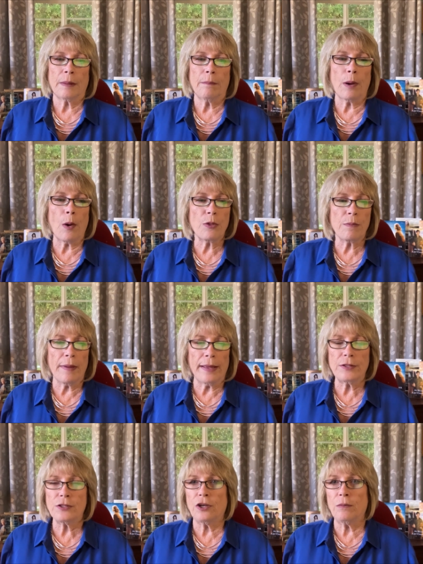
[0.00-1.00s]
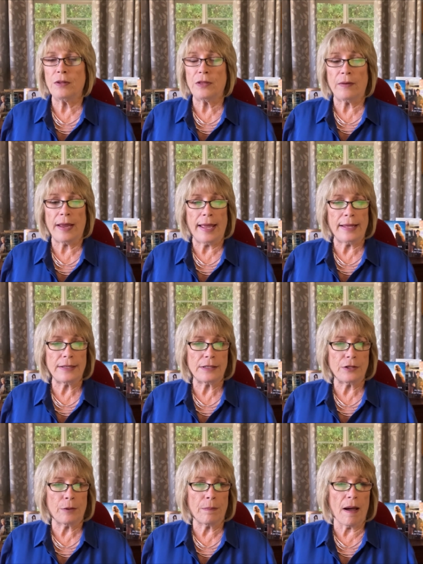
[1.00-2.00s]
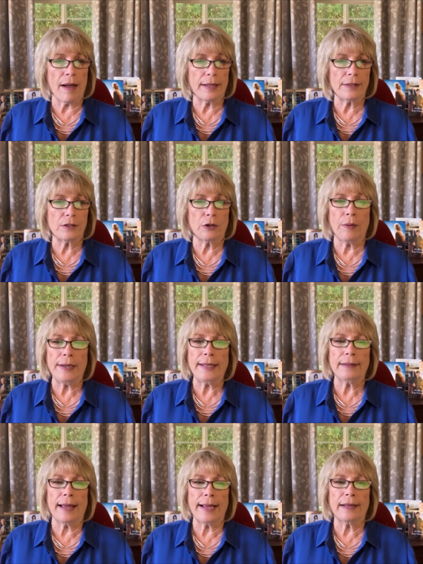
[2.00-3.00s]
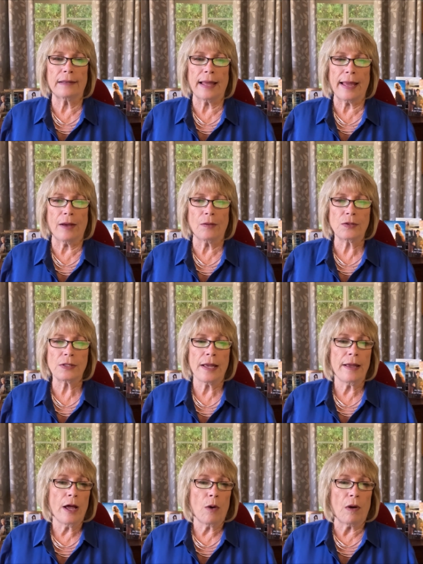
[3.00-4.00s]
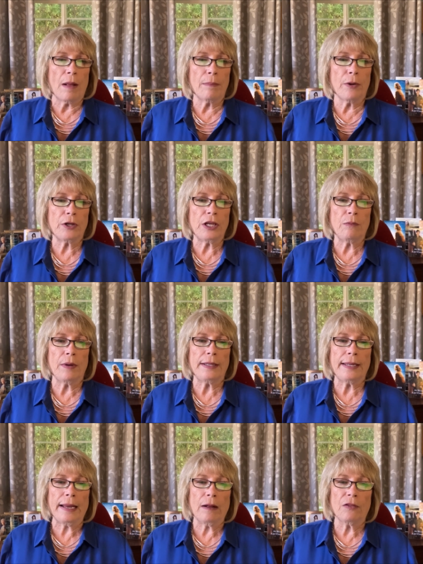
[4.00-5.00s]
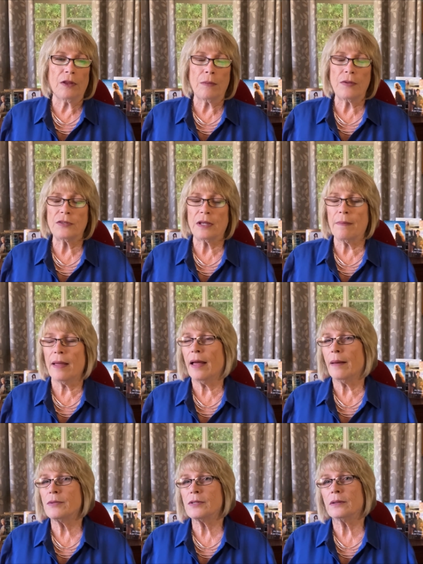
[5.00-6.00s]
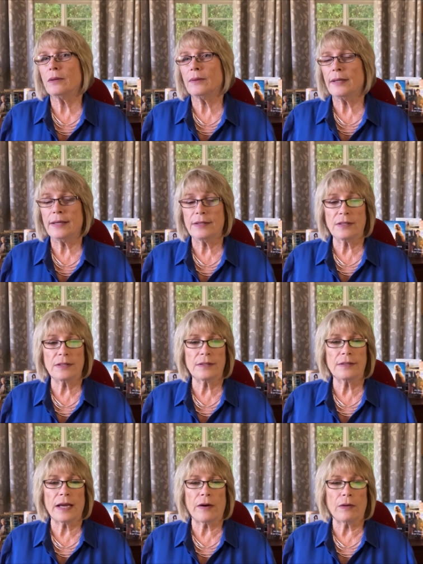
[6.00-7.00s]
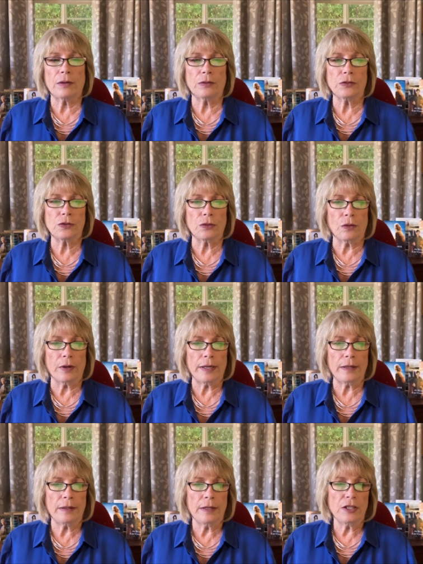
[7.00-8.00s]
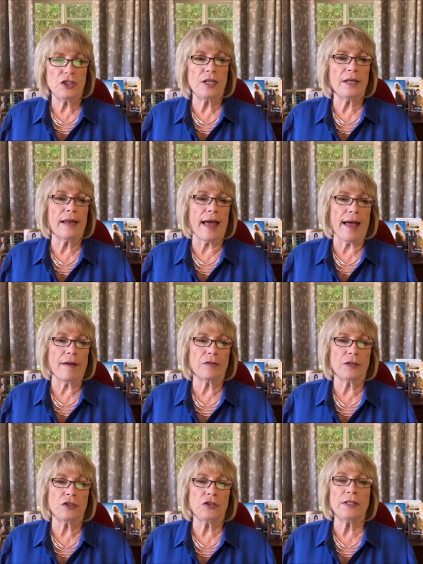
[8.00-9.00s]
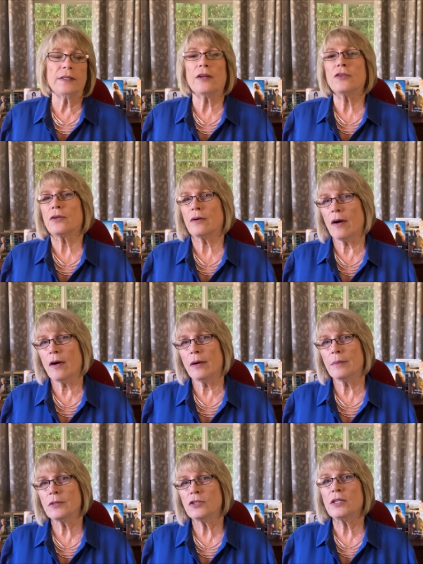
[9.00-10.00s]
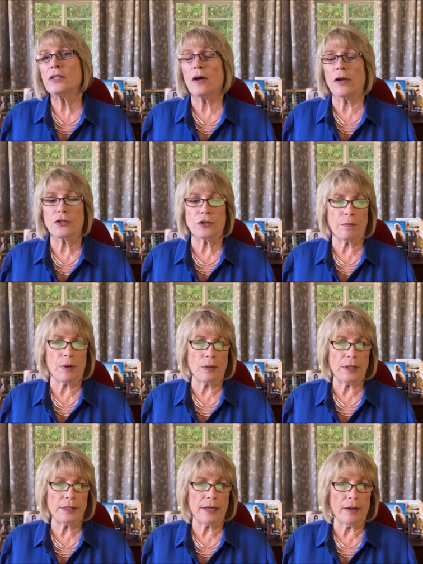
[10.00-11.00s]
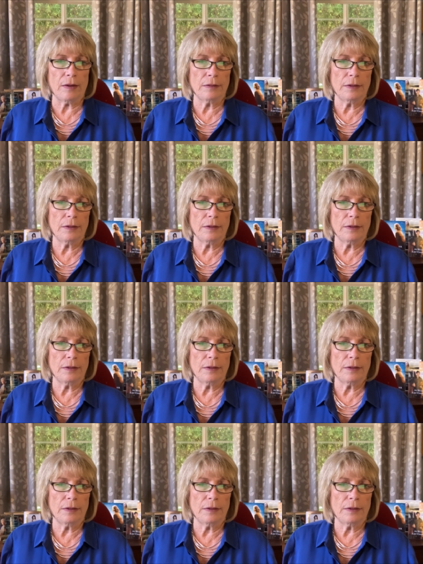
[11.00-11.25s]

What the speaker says: Both men stood with their hands in their pockets, grinning like clowns, while Perky regaled them with some absolutely hysterical story. She laughed, she touched her arms, she tossed her ponytail.